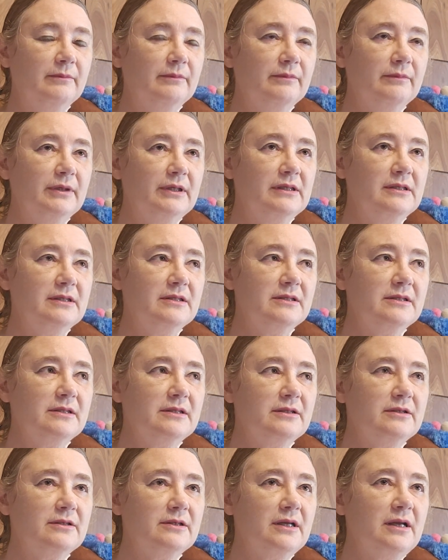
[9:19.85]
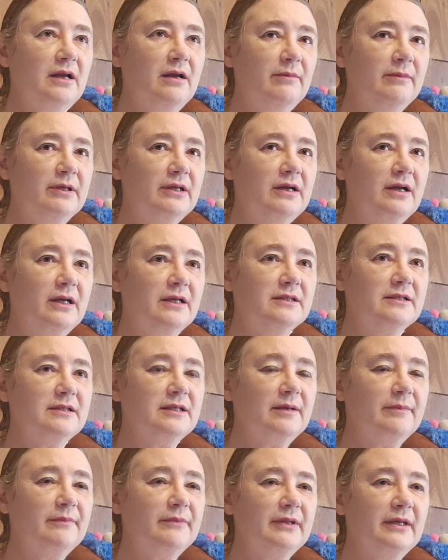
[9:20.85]
because there's a common
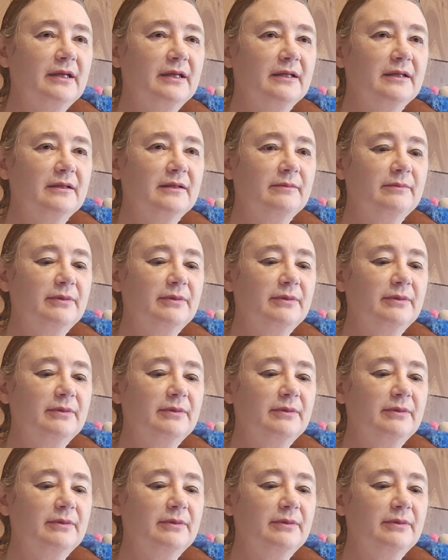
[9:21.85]
concept that